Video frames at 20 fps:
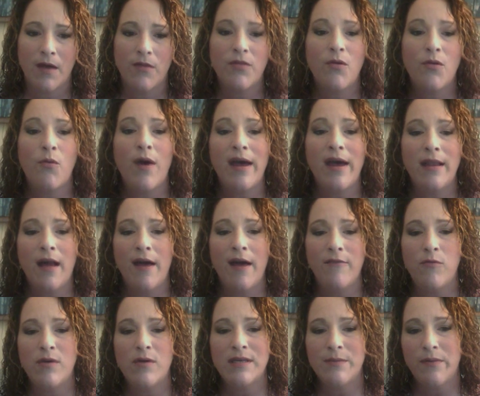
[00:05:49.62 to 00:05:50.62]
The way life
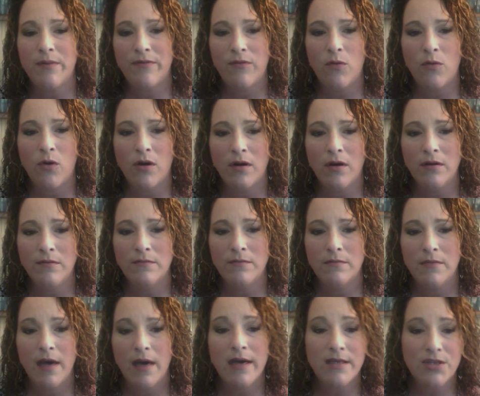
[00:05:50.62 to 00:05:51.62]
was before
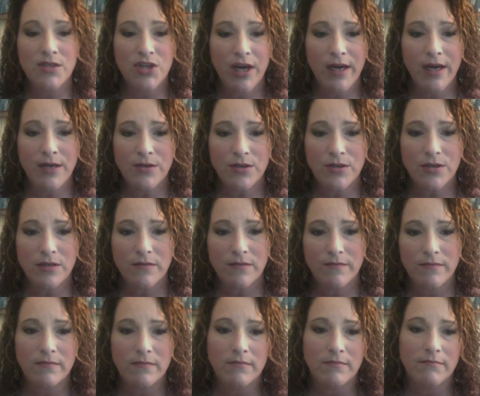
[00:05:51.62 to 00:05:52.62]
has changed.
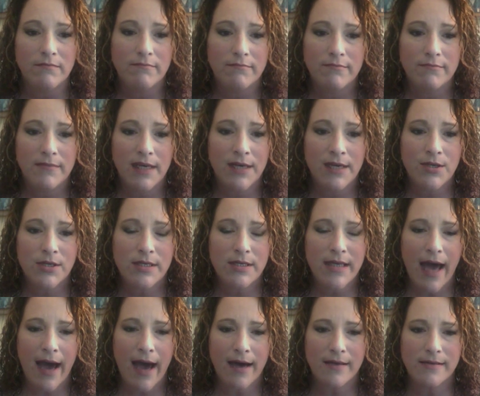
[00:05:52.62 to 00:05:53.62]
It just
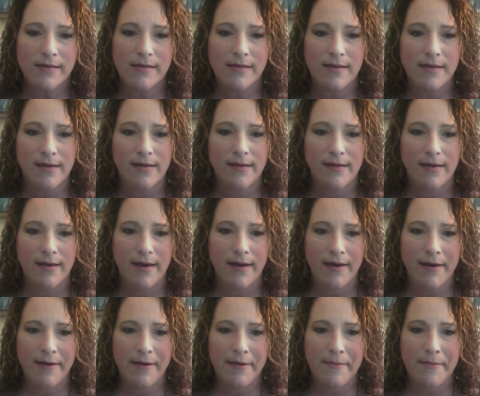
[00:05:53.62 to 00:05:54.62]
has.
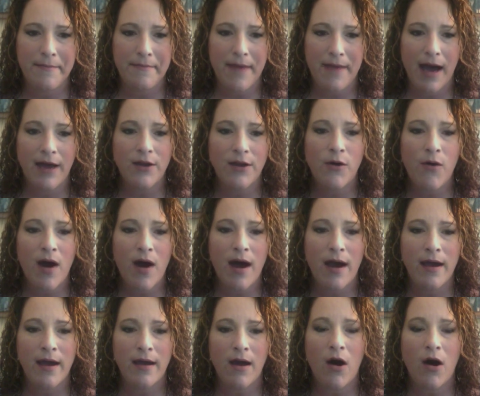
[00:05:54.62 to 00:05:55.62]
I know
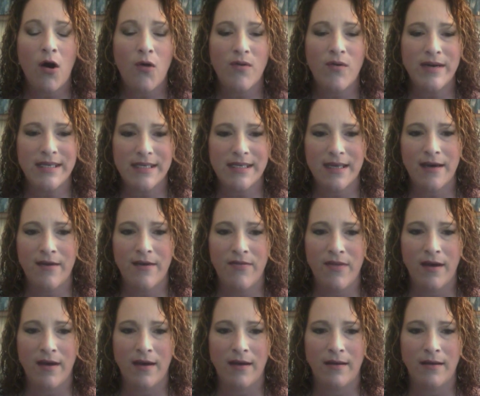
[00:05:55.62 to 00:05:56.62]
I always said
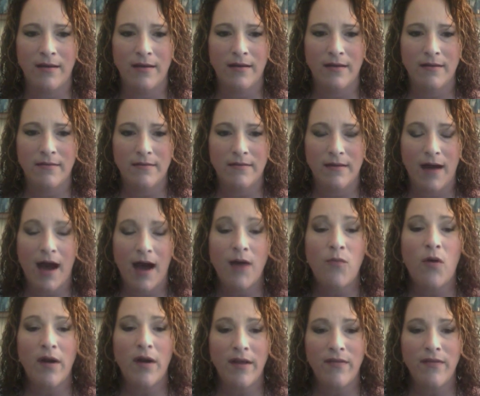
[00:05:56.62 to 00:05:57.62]
that I
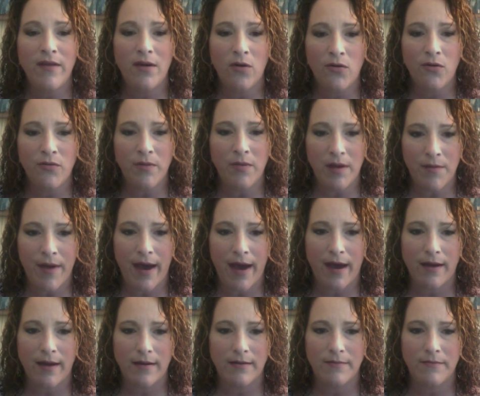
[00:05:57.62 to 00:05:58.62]
wanted the old me
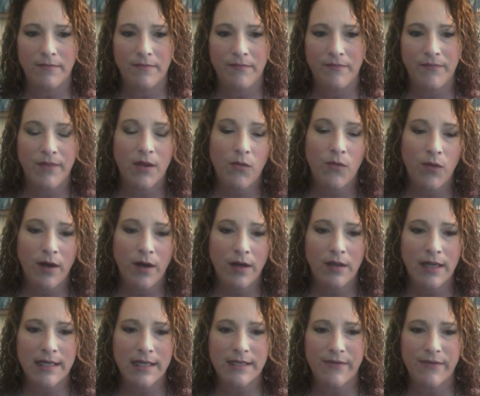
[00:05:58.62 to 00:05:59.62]
back. Well,
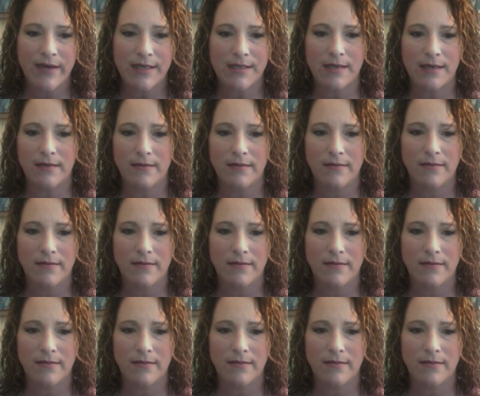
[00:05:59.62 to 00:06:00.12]
let's face it.